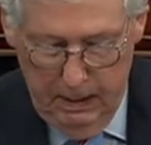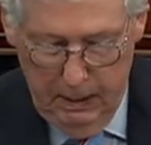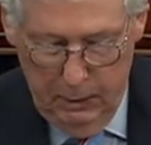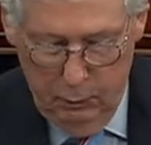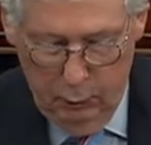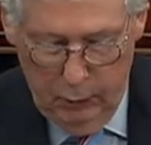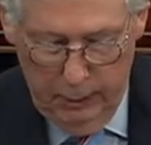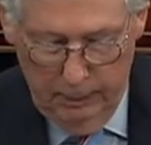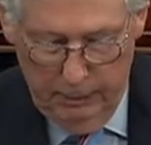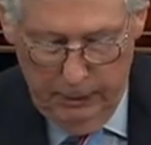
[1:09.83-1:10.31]

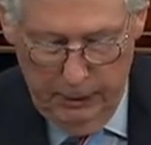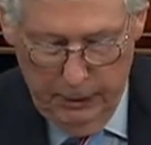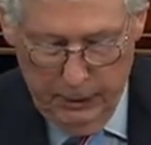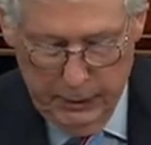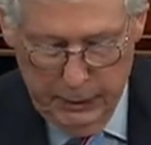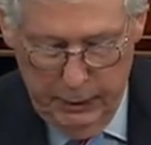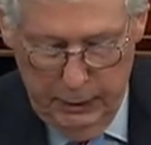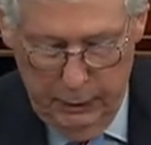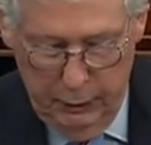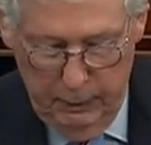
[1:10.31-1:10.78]
One
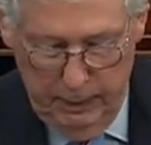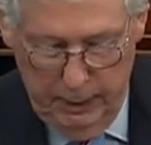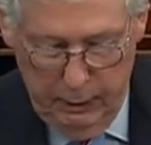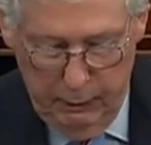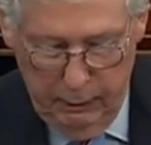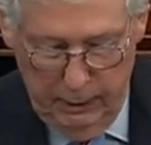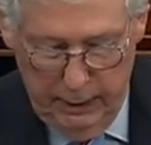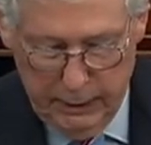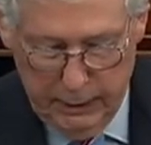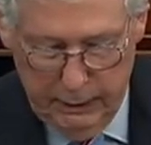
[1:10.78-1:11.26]
person who'd been
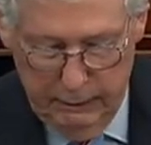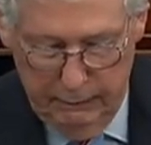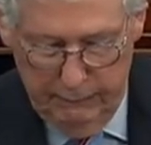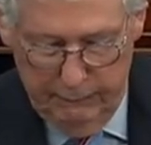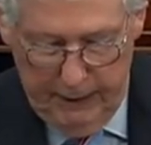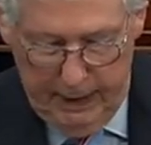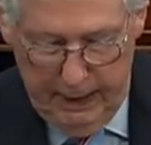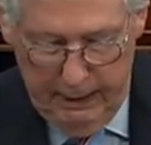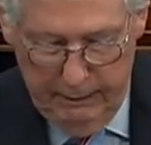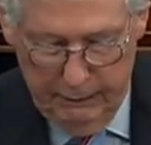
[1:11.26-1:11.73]
arrested
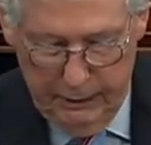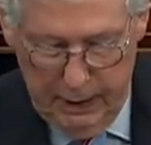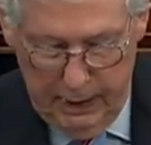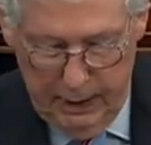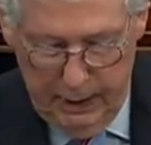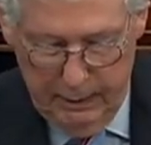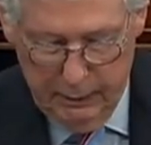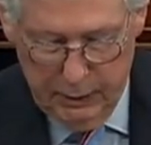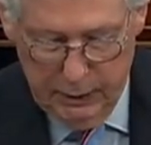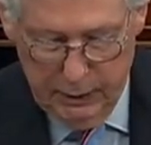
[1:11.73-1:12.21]
5
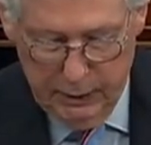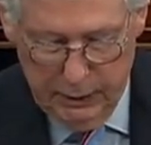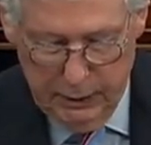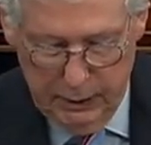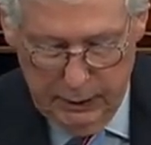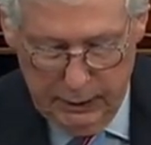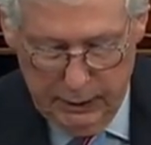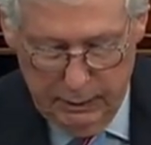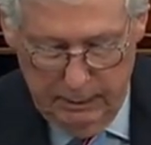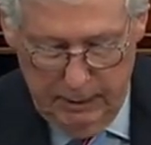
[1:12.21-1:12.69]
times in
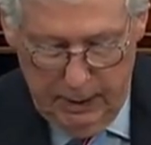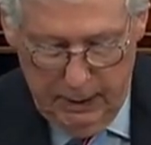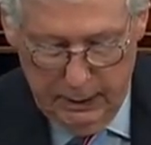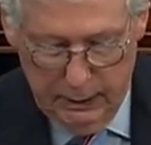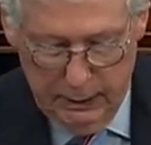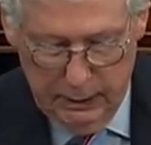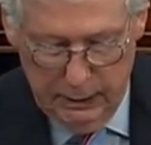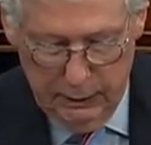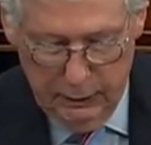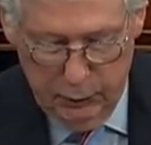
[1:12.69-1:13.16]
6
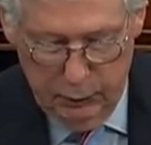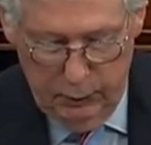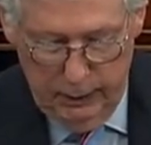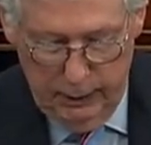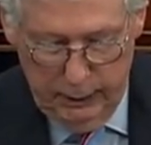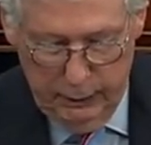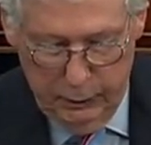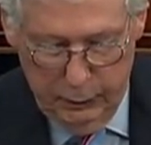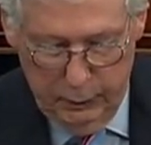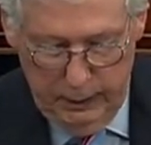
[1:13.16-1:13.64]
months in
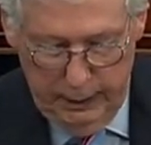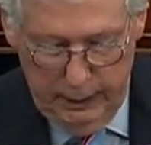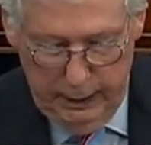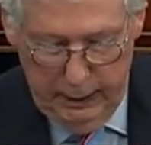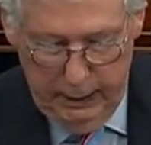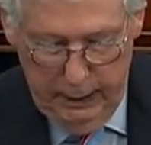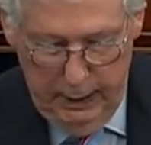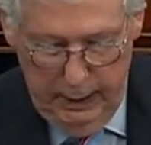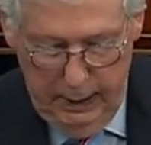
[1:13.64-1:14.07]
2020